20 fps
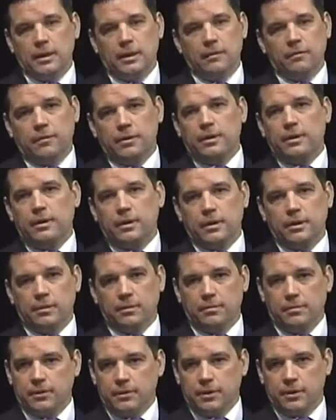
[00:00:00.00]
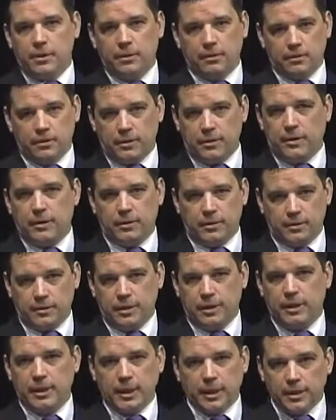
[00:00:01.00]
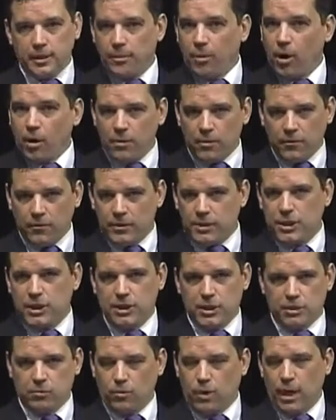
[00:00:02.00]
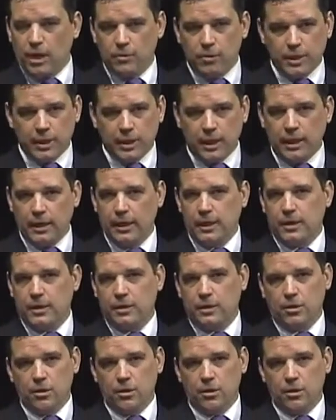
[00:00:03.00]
even the State Department of Education RIDE will say